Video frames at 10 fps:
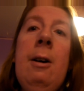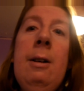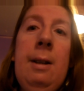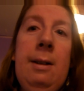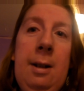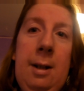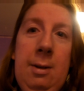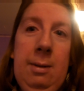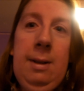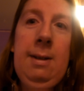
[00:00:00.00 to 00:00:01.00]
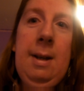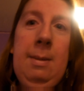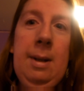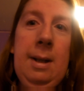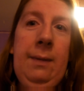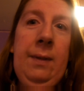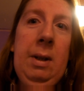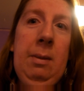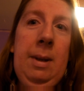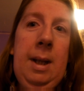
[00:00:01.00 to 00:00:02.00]
I didn't know at the time that I
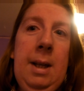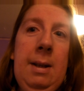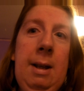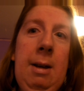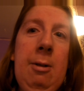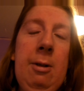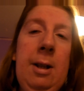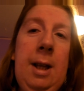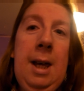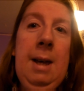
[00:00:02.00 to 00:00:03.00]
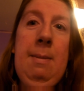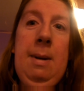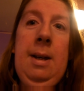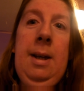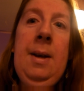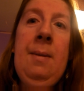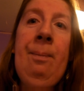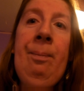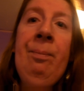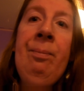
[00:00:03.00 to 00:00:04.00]
filmed it that you couldn't hear me.
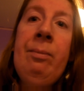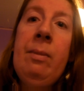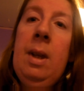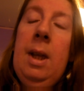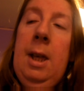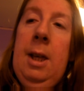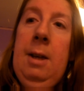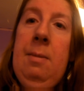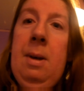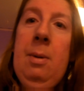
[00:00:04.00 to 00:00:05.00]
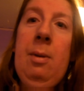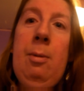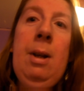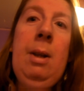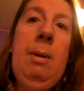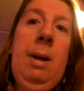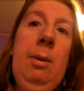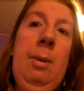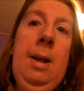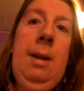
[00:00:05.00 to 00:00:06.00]
It was really,
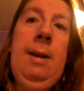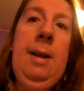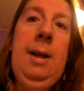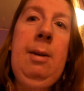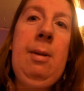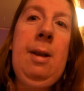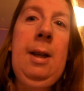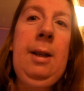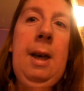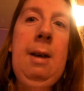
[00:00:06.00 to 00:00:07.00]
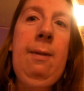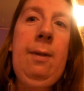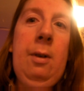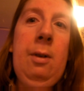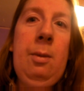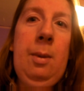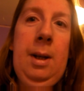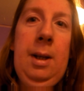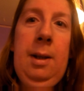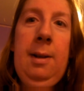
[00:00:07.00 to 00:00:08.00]
really windy. It was like gale force
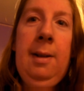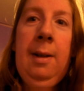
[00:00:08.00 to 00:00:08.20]
wind.